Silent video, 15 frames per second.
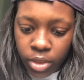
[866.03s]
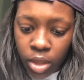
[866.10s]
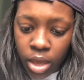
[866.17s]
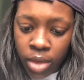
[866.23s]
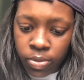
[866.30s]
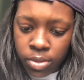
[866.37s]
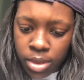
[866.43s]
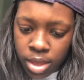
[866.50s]

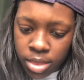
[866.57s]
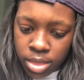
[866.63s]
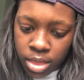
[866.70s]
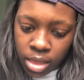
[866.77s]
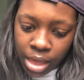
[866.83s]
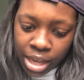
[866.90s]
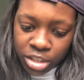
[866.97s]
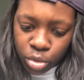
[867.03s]
And then the
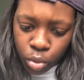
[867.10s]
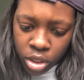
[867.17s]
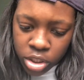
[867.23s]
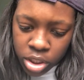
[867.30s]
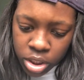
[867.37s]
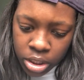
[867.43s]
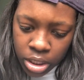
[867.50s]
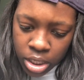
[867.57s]
last
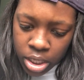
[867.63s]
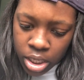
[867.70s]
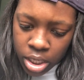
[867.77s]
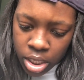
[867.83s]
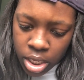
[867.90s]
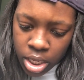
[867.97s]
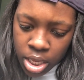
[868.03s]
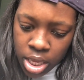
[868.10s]

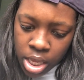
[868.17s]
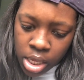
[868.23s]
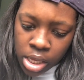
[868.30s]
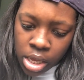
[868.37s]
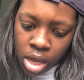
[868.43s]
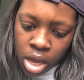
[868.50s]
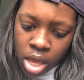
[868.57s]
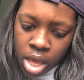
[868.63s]
question
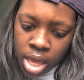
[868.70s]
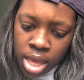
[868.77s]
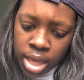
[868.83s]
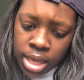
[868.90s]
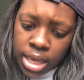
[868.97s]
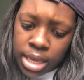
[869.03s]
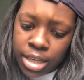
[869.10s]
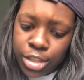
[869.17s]

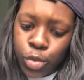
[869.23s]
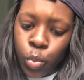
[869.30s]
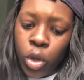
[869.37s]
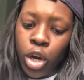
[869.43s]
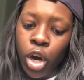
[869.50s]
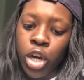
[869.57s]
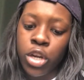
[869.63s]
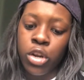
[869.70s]
is,
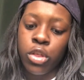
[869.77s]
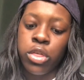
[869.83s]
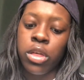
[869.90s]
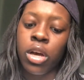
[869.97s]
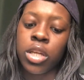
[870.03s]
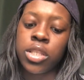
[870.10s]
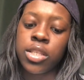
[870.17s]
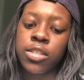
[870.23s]
what are your
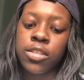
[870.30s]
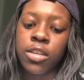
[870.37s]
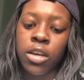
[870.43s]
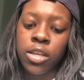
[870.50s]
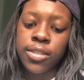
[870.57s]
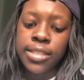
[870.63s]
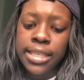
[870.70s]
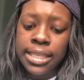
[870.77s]
thoughts
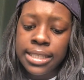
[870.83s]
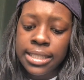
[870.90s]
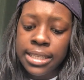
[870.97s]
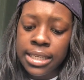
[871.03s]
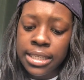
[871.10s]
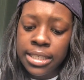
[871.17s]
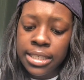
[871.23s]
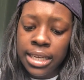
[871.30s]
on
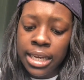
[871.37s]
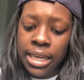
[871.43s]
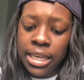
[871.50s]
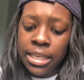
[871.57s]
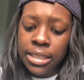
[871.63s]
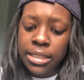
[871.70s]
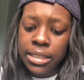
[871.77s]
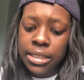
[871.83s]

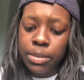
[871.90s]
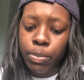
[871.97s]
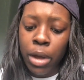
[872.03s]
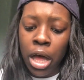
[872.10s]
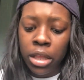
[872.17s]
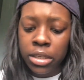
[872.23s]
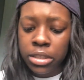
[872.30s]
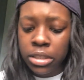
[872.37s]
TCNJ's
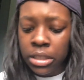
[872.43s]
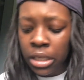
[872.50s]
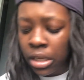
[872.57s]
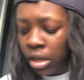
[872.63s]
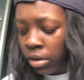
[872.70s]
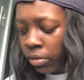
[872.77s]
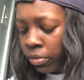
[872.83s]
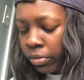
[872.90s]
policy
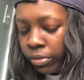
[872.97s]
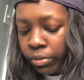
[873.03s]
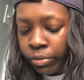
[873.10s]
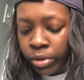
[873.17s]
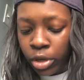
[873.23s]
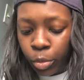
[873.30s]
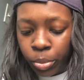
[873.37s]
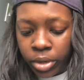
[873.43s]
of
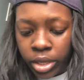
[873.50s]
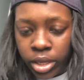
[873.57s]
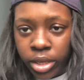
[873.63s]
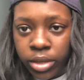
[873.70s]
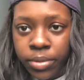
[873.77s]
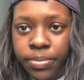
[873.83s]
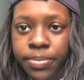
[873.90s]
reopening?